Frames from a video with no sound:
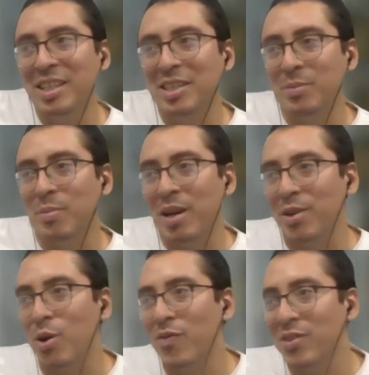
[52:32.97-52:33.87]
Nick is my
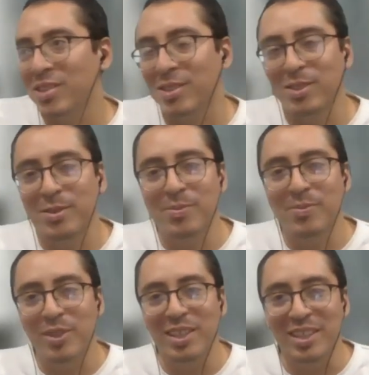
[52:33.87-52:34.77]
nervous system, right?